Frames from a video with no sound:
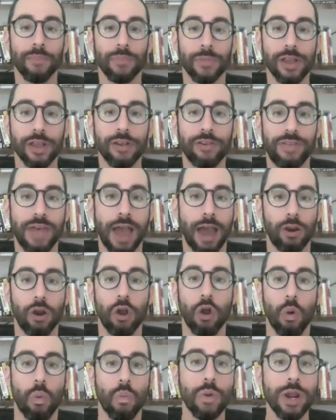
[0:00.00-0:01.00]
is that
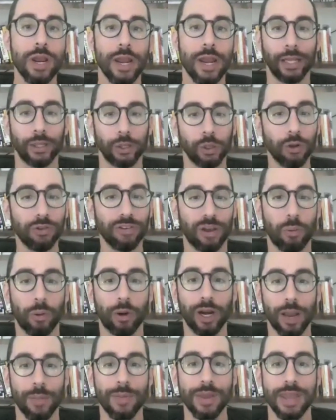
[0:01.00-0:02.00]
we it looks like we're going
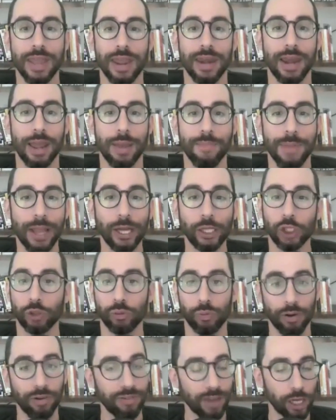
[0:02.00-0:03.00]
to be in a major
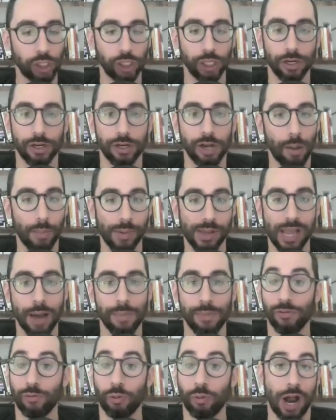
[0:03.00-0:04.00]
recession coming up
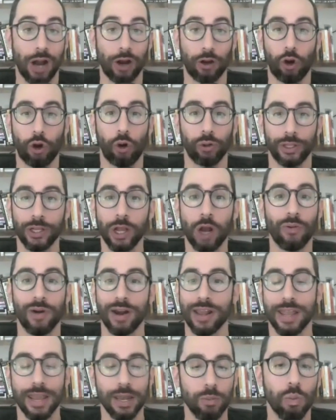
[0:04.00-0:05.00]
if we're not currently already
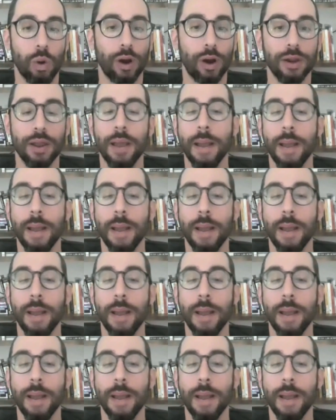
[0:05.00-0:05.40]
in one.